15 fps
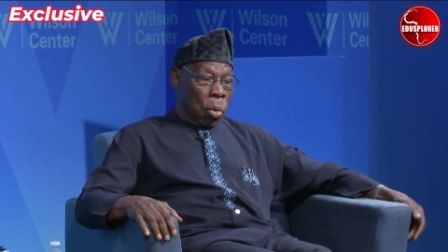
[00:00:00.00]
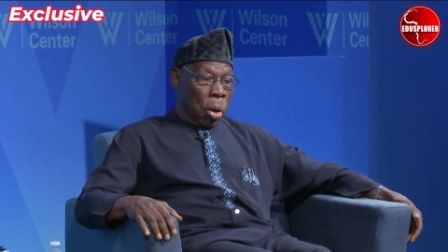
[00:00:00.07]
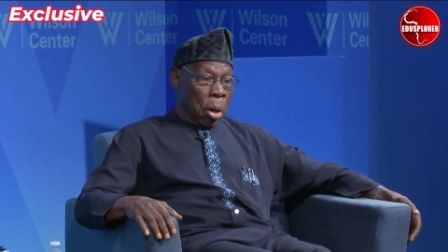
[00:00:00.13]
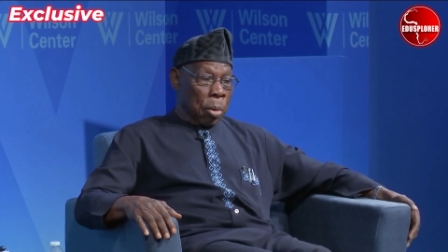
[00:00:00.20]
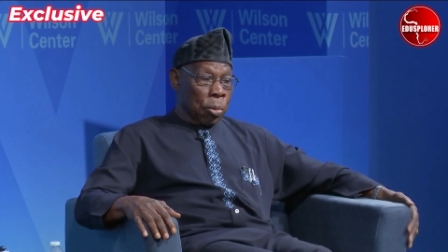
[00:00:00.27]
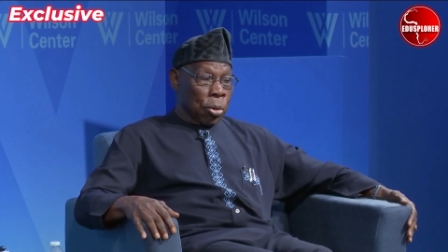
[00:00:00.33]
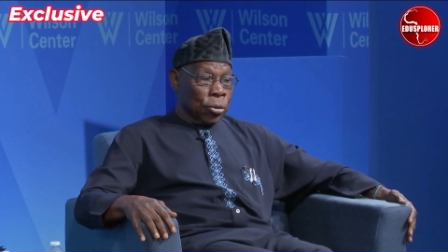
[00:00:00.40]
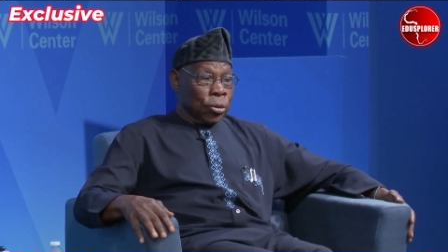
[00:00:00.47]
He
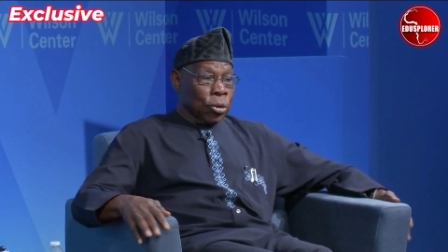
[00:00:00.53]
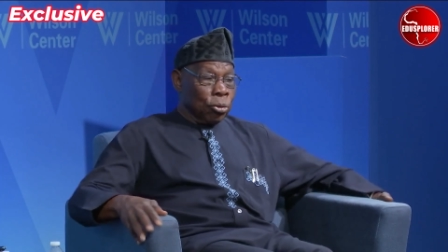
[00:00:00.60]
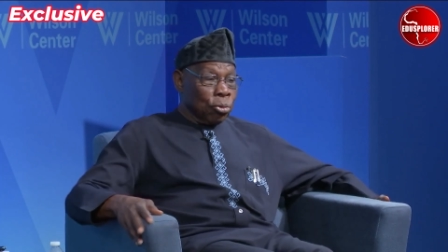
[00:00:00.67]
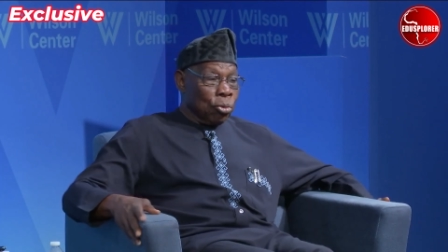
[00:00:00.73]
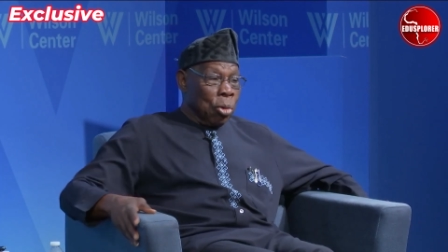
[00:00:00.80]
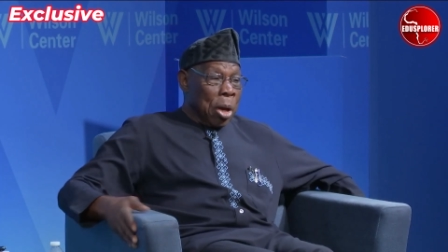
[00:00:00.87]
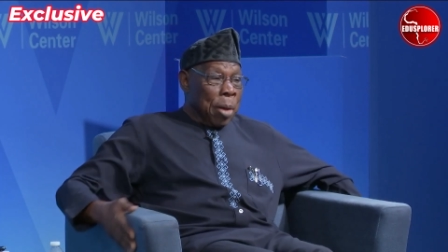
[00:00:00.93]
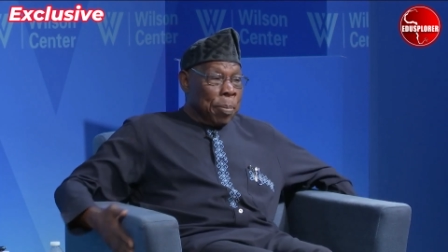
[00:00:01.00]
wasn't
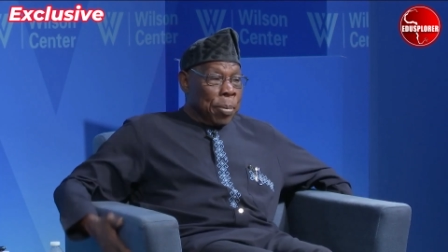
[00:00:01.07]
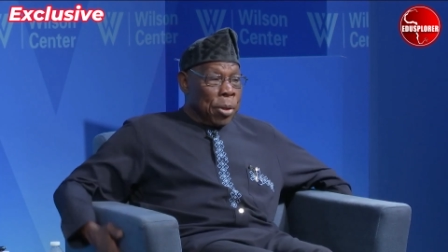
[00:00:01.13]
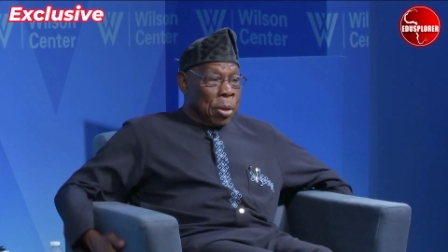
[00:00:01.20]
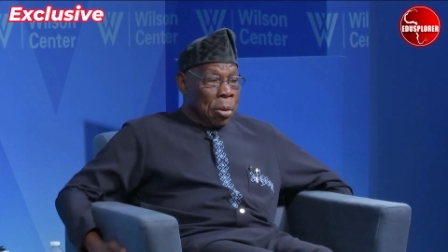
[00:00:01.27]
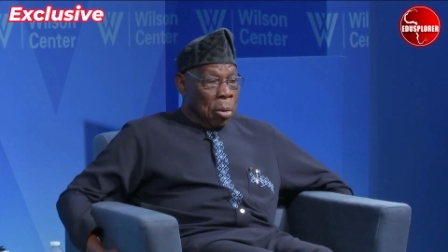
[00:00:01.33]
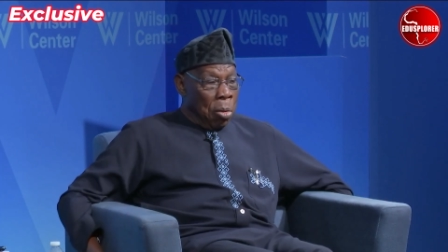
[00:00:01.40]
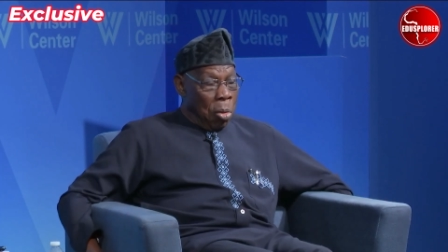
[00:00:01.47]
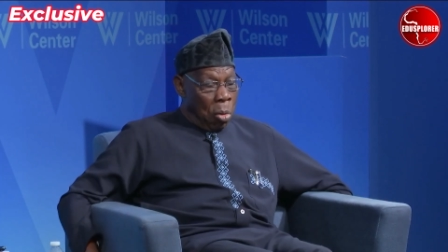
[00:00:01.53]
too happy,
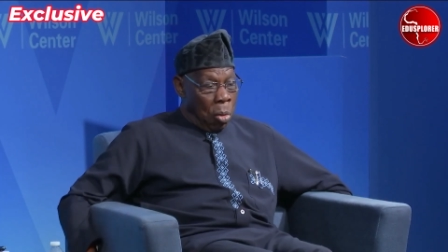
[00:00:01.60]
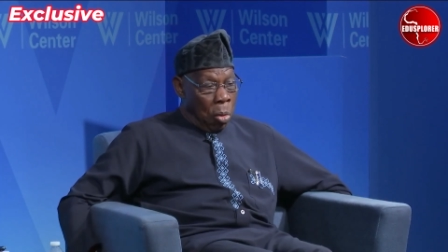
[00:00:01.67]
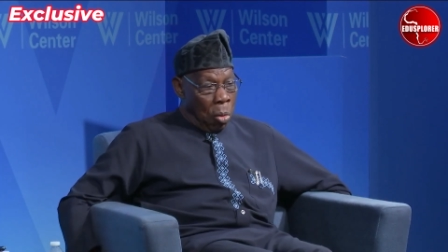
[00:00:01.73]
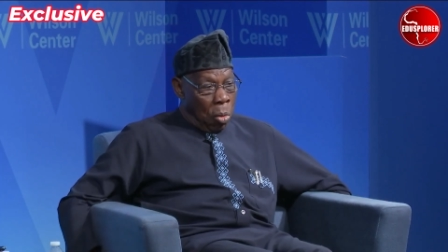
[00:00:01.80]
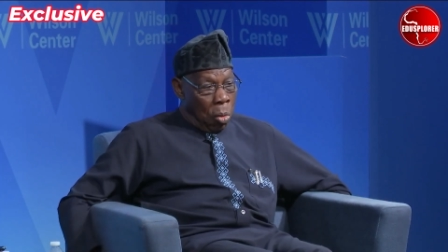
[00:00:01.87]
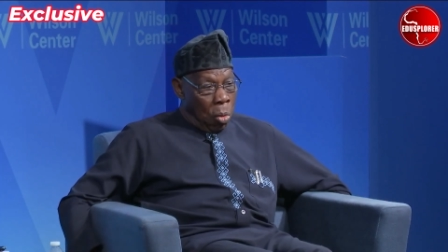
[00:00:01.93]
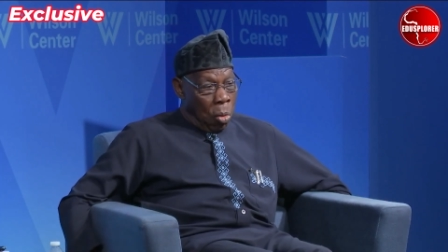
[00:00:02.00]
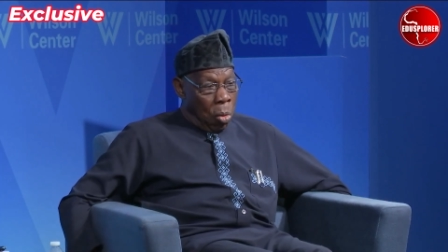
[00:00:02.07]

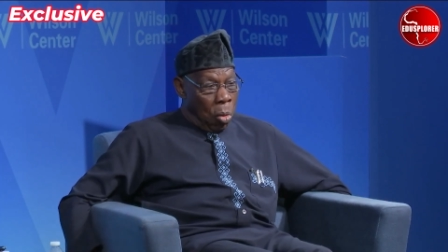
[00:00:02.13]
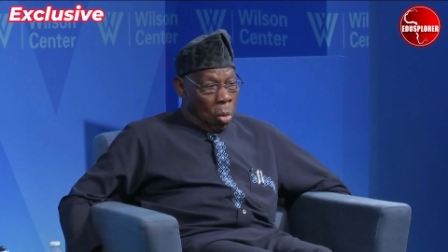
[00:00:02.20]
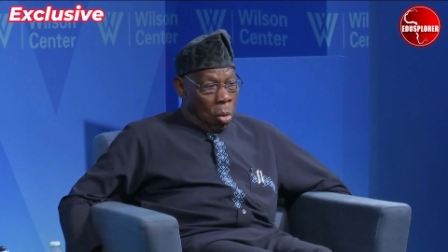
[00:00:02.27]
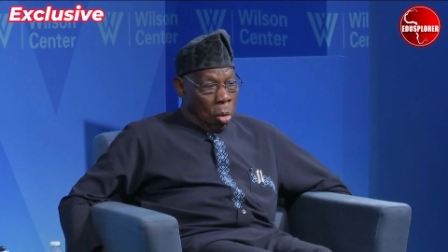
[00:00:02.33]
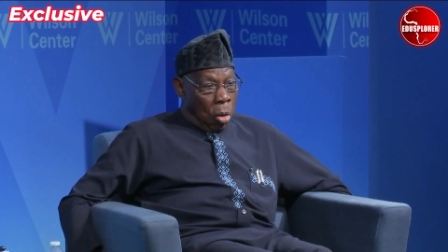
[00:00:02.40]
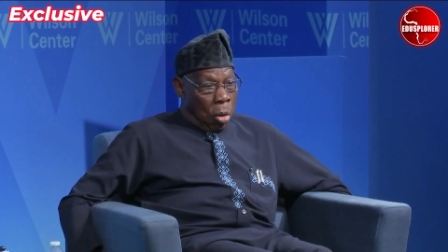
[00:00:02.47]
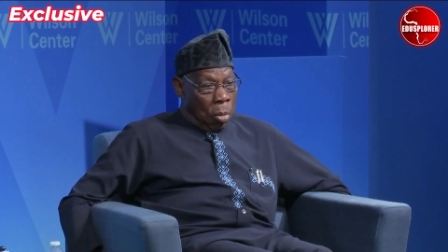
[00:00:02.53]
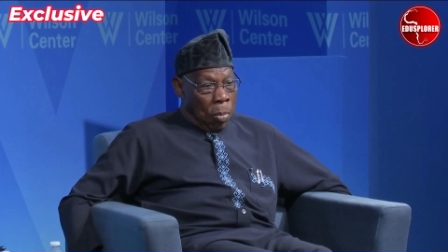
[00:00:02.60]

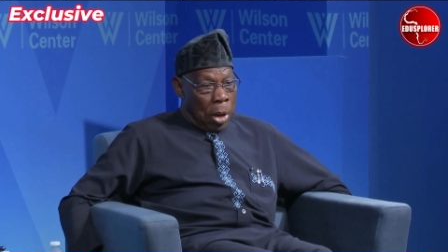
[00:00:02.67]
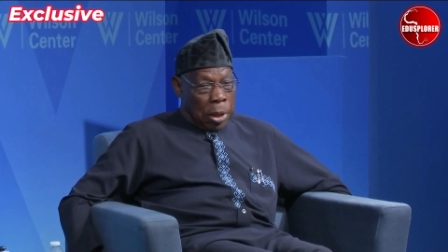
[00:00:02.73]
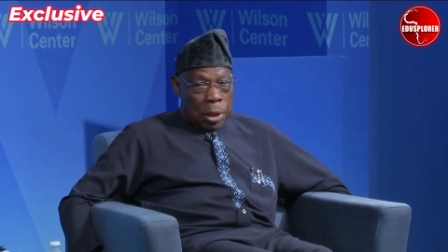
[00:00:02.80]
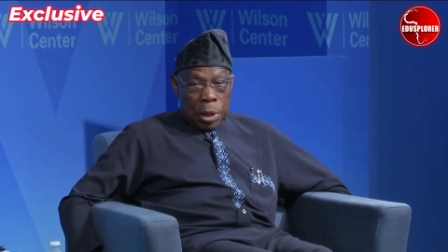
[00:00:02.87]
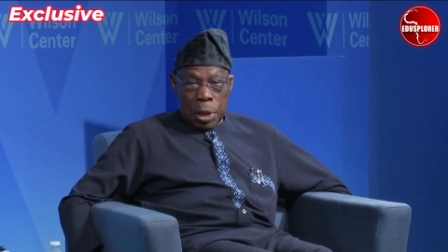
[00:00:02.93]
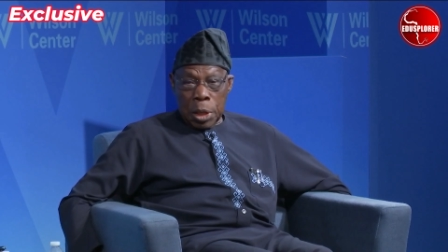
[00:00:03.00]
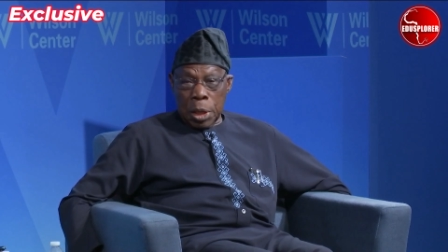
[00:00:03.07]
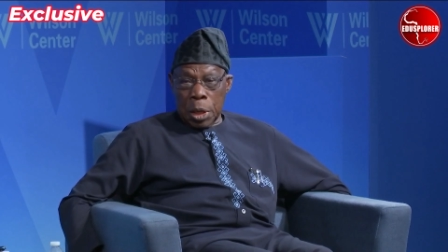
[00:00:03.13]
but
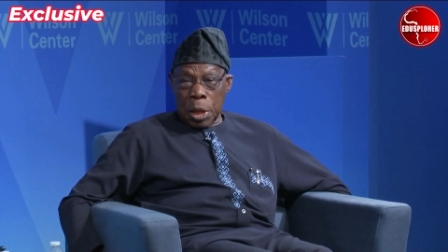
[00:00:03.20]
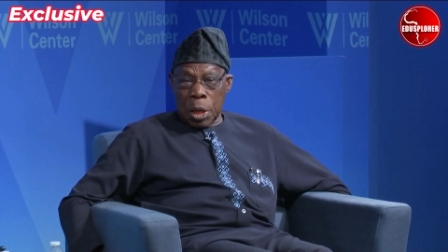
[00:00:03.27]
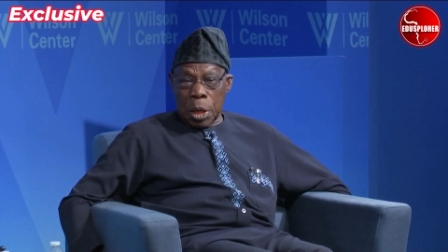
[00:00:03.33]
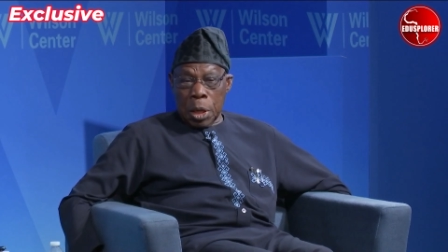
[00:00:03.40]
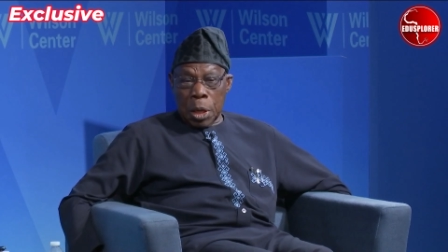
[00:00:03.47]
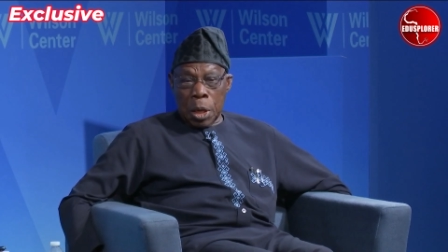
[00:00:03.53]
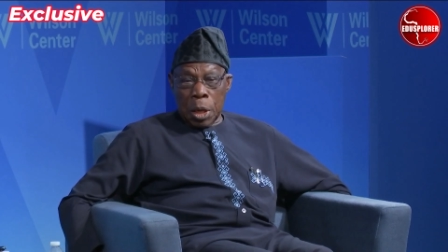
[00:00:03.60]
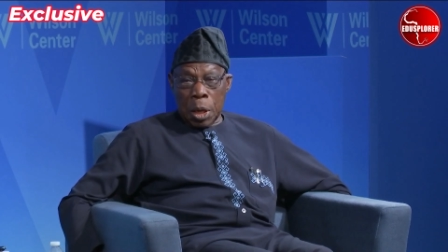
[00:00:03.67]

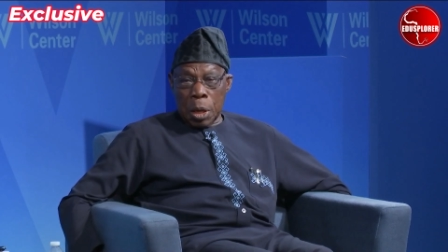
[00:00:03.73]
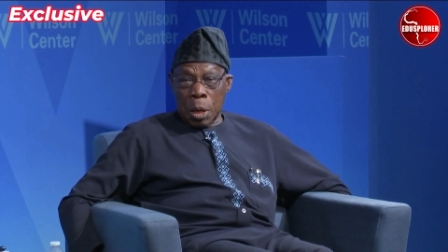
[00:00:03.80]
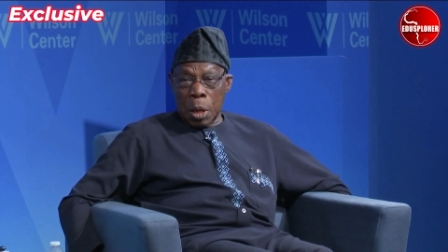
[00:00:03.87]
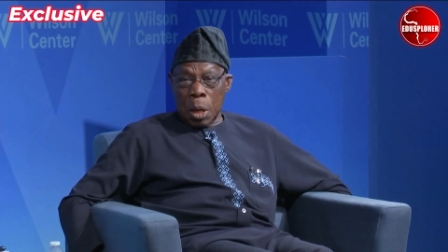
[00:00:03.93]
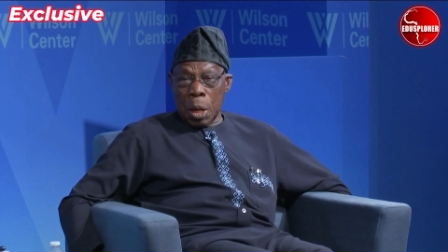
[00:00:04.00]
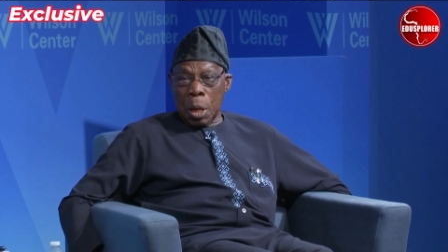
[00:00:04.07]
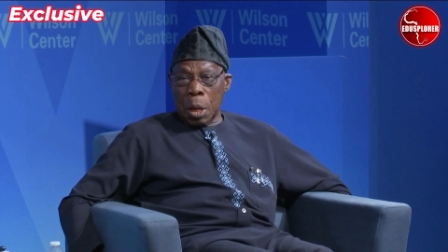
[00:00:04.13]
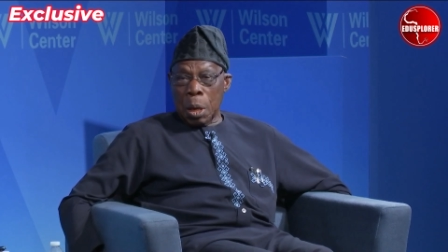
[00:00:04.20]
he
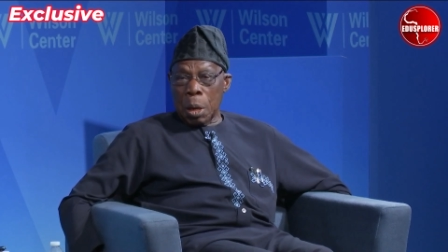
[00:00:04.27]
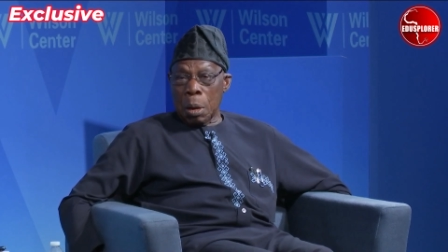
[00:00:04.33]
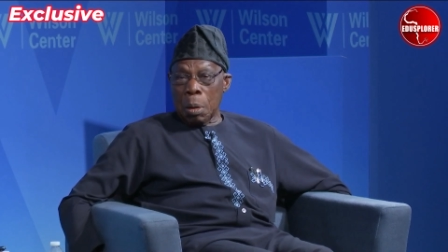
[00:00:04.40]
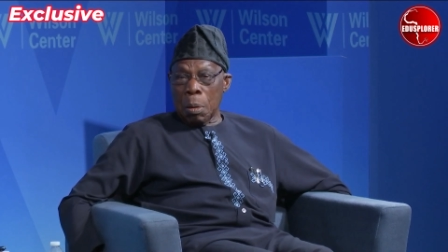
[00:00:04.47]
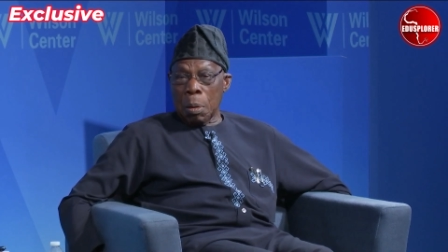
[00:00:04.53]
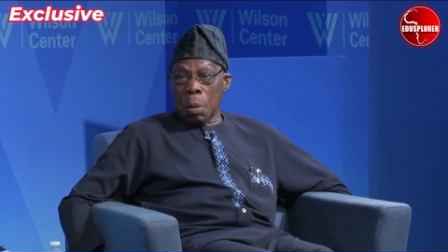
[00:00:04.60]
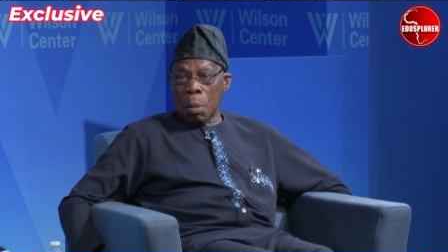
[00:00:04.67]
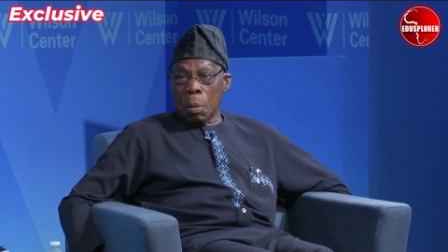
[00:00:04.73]

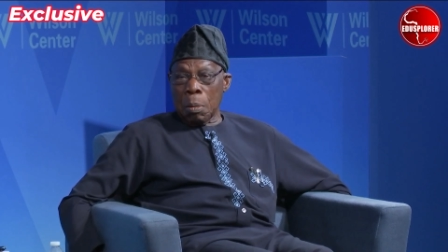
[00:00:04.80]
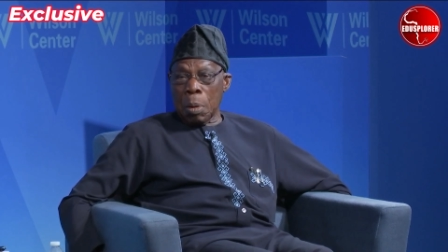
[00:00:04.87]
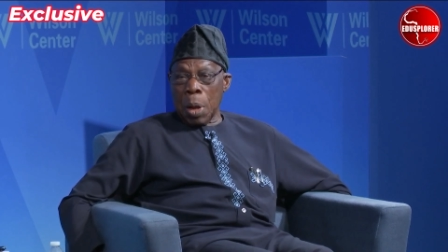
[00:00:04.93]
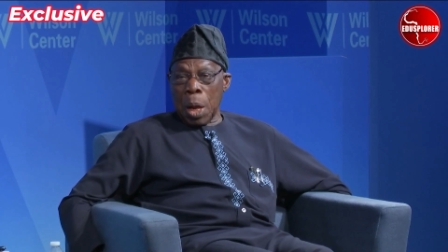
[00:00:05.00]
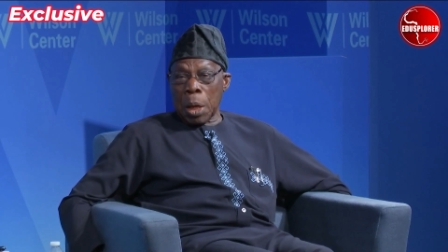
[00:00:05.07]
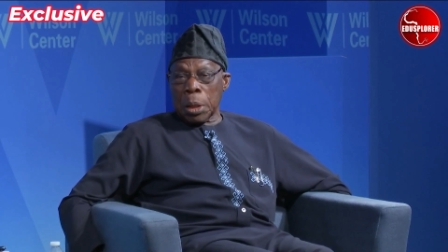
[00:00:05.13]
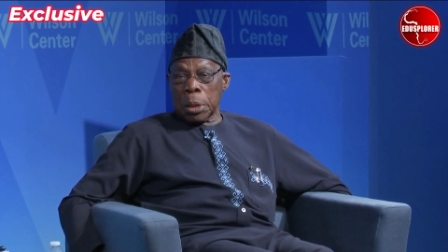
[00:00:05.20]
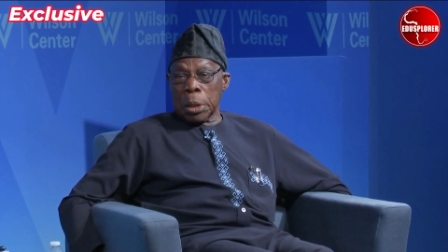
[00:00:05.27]

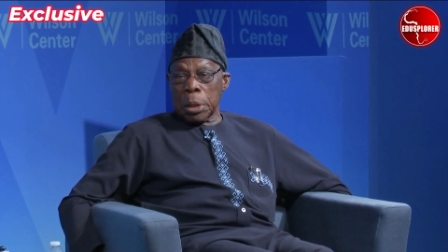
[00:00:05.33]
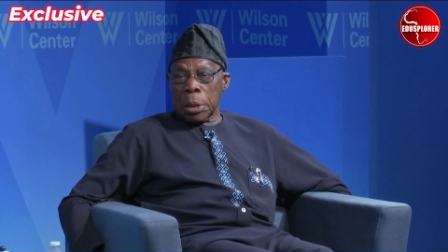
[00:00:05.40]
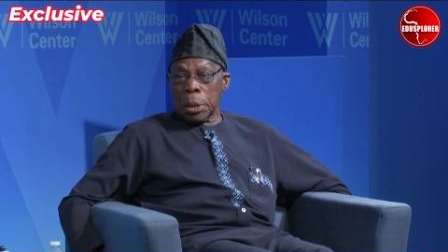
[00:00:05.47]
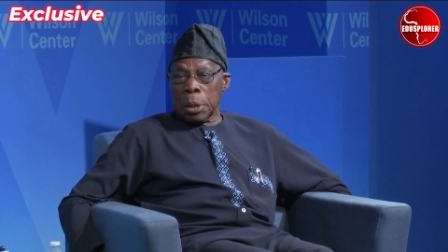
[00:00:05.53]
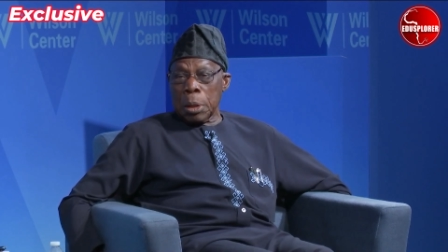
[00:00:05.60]
agreed.